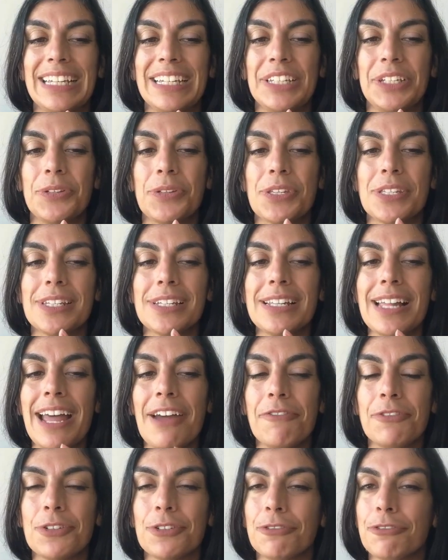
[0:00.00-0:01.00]
you still
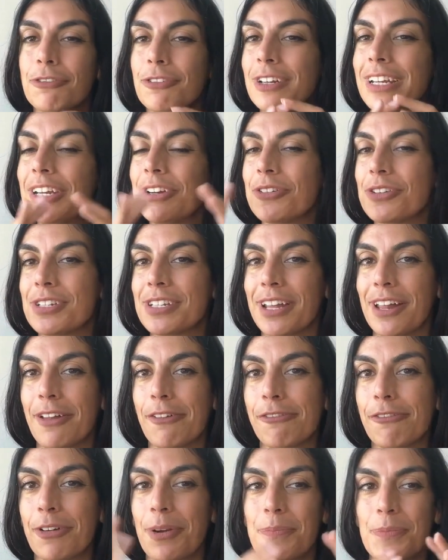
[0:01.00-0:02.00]
have to free yourself
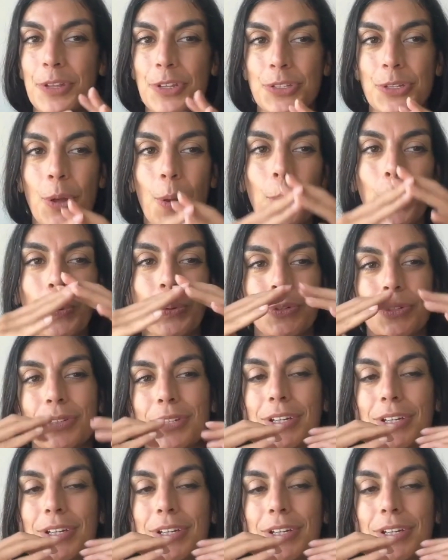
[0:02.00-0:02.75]
from this old